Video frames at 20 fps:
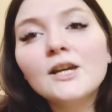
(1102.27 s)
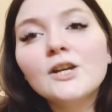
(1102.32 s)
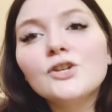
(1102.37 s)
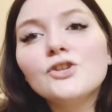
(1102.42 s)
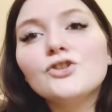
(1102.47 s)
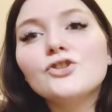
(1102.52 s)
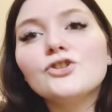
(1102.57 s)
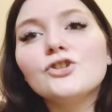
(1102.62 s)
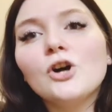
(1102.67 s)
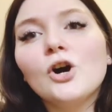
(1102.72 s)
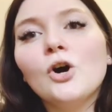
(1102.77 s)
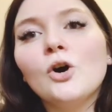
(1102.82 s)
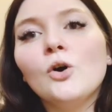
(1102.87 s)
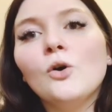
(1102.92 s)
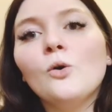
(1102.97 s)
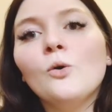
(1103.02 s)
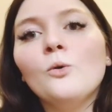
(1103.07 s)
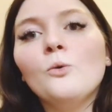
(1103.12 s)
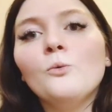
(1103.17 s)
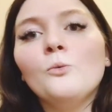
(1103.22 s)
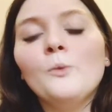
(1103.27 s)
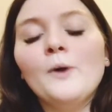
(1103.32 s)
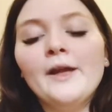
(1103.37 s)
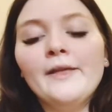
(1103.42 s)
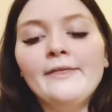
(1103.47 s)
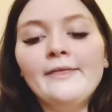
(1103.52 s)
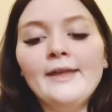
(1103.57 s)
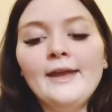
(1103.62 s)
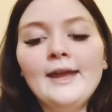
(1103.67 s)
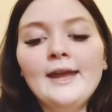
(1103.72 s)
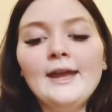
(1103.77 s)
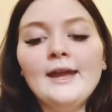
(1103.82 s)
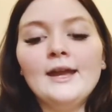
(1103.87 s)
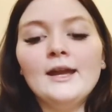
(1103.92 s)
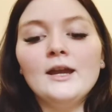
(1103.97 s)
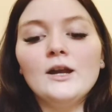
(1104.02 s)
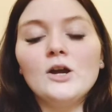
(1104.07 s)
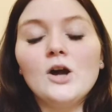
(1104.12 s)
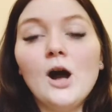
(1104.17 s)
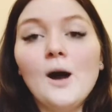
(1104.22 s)
So when
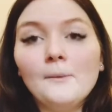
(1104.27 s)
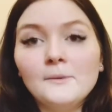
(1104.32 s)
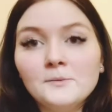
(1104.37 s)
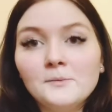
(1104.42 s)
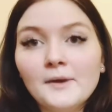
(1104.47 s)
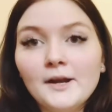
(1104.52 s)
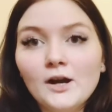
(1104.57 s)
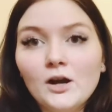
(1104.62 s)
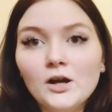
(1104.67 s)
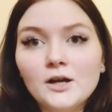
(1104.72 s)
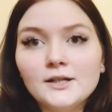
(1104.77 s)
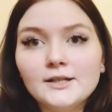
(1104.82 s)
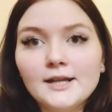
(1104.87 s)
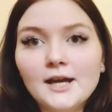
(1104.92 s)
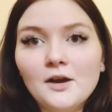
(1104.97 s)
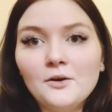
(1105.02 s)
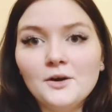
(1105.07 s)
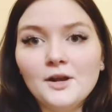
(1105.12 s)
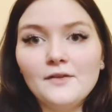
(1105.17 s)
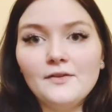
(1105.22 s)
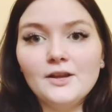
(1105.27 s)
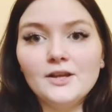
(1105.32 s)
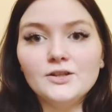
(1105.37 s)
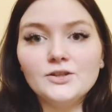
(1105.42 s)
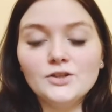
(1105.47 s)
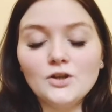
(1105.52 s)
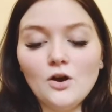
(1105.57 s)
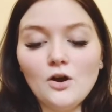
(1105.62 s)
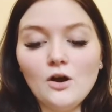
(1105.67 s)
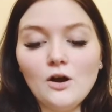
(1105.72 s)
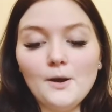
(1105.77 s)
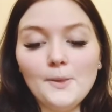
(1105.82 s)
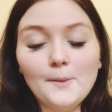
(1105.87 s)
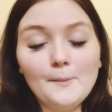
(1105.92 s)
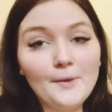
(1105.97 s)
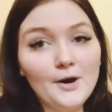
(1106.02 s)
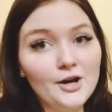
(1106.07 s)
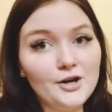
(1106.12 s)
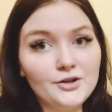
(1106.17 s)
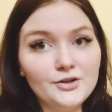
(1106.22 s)
they calmed my heart down and they saw on the
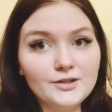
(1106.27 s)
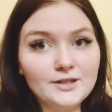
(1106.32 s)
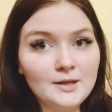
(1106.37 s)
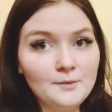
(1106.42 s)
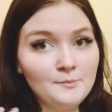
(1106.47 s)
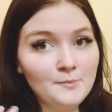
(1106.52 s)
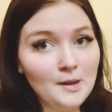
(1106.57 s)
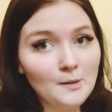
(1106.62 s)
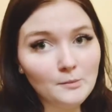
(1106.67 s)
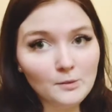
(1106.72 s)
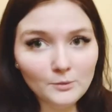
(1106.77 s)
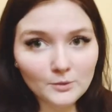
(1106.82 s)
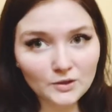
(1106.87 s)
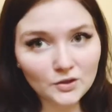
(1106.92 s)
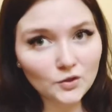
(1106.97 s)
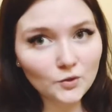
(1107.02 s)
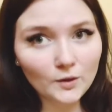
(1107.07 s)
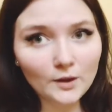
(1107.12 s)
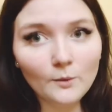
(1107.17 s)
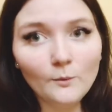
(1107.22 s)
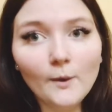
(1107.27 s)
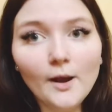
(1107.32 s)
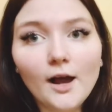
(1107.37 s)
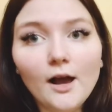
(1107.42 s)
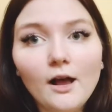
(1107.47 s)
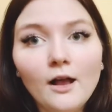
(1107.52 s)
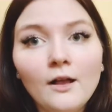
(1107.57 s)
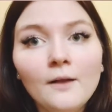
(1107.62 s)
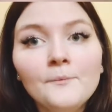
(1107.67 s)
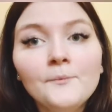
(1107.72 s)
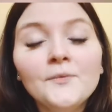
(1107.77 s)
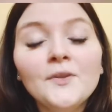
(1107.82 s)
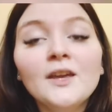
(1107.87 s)
monitors that baby was doing well,